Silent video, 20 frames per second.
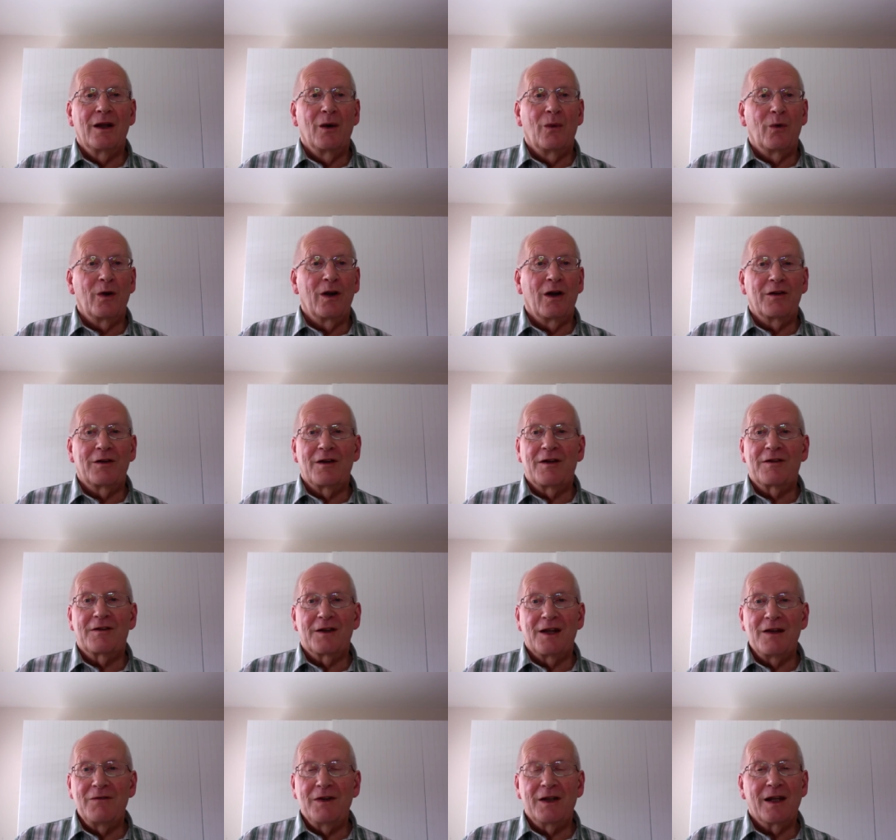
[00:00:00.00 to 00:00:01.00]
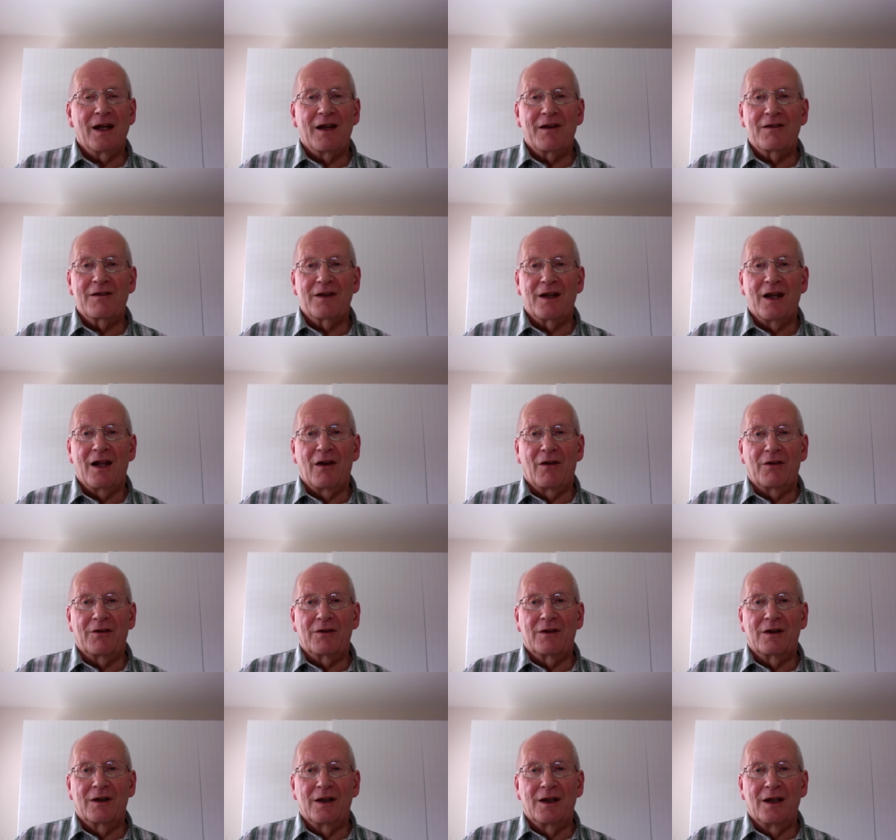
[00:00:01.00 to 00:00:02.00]
we are deceiving ourselves
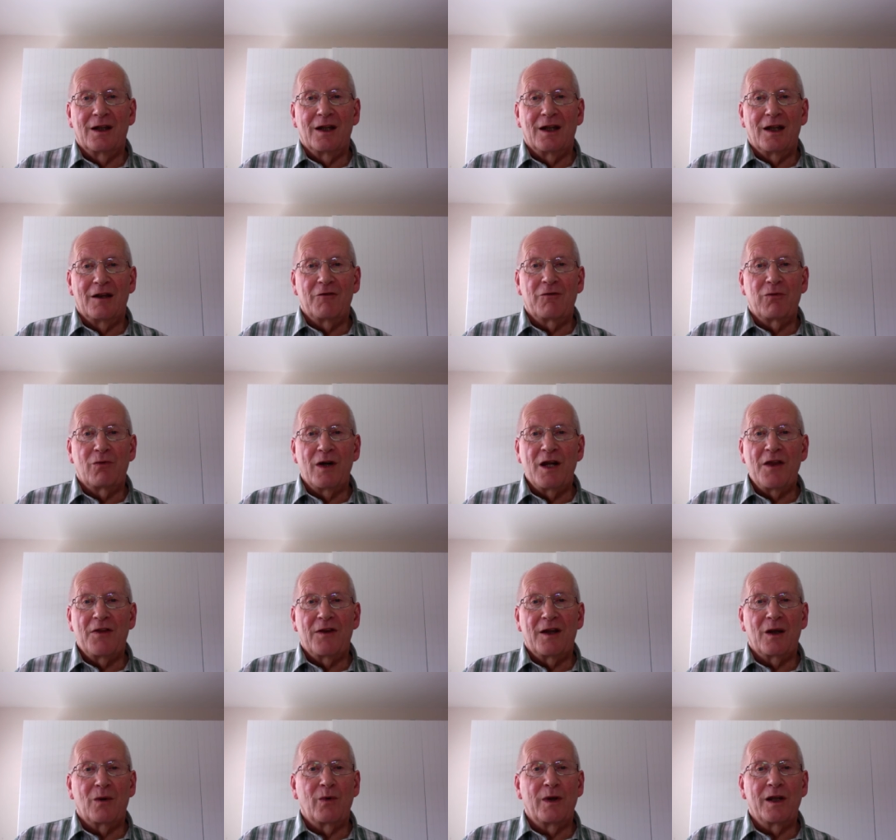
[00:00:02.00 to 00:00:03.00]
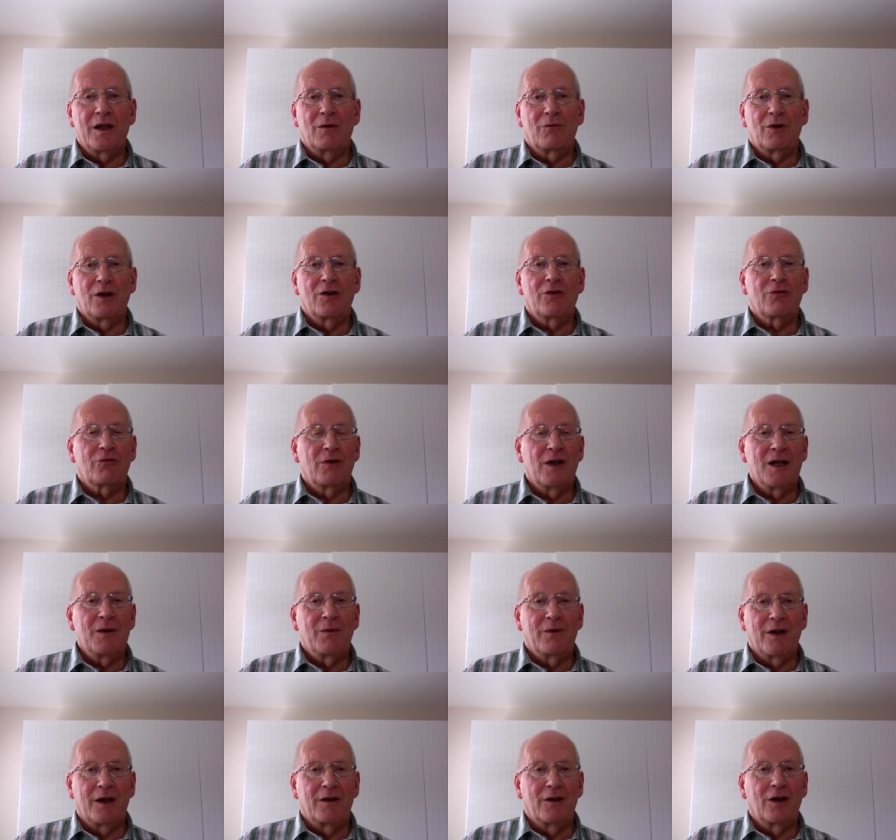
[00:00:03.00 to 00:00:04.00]
if we think we can retreat
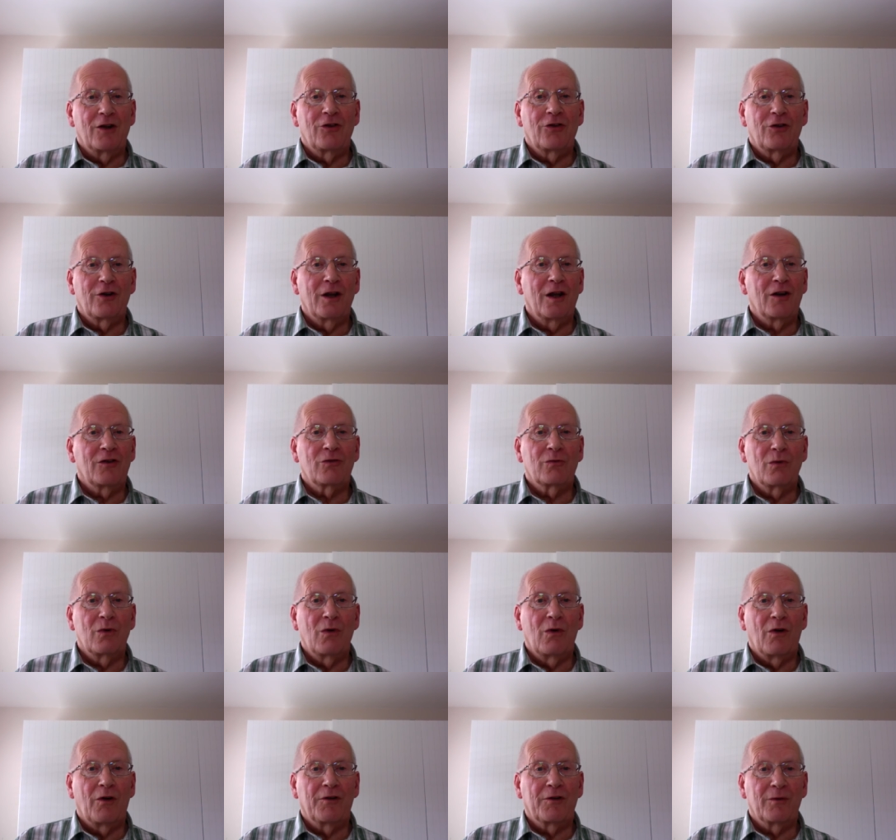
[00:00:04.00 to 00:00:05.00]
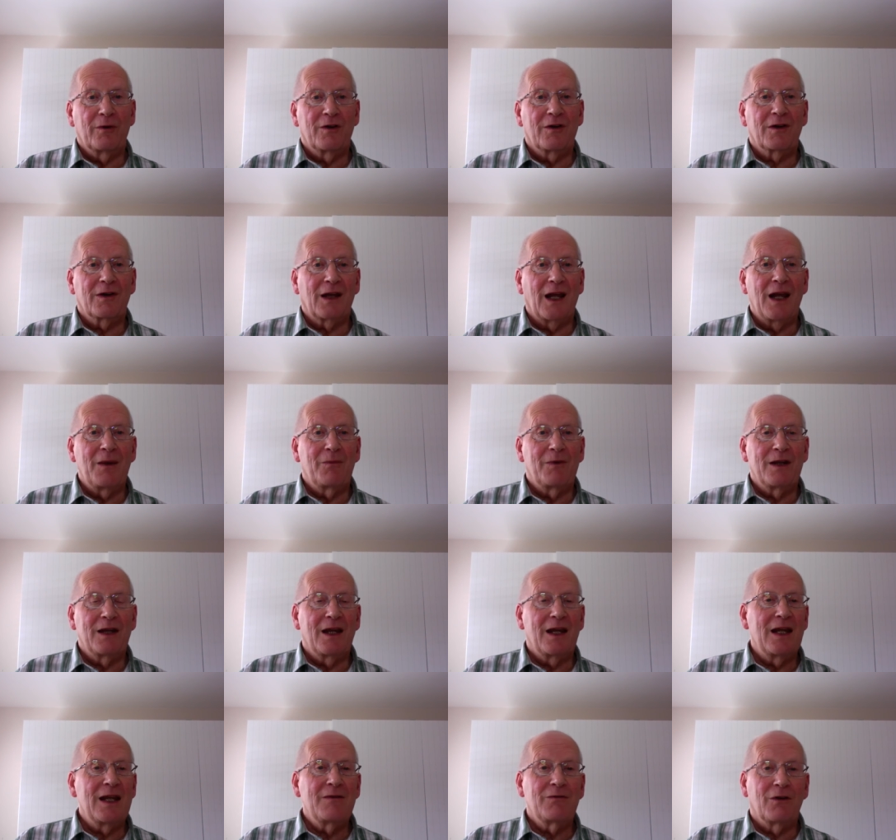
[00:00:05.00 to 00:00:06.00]
within the church walls to escape the
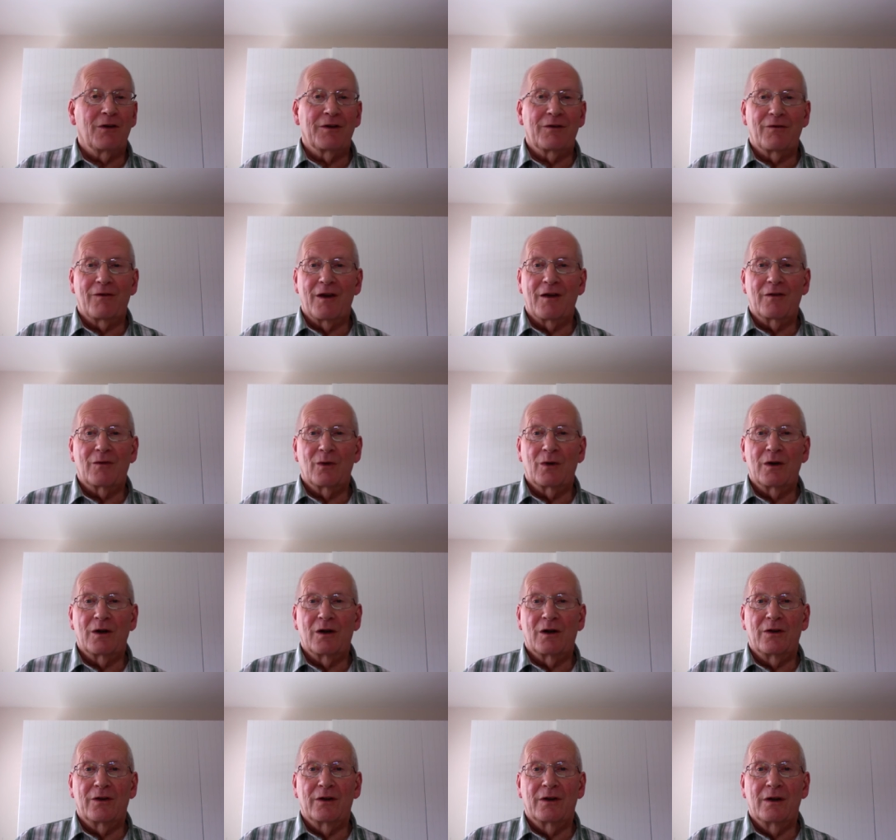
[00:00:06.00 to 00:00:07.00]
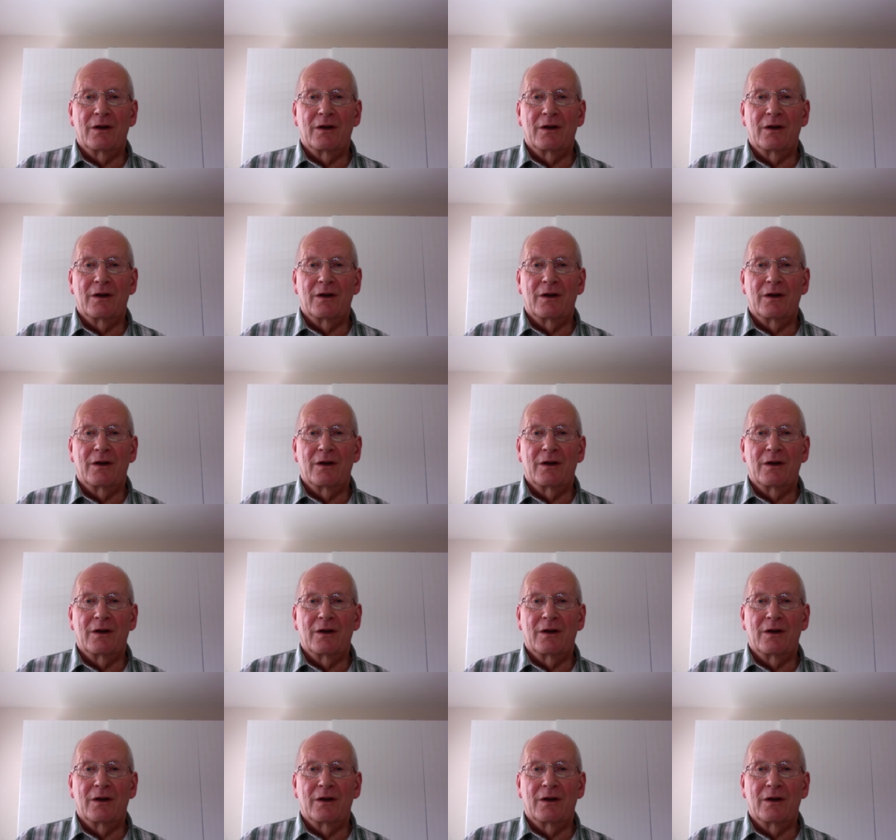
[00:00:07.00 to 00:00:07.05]
evils of this world.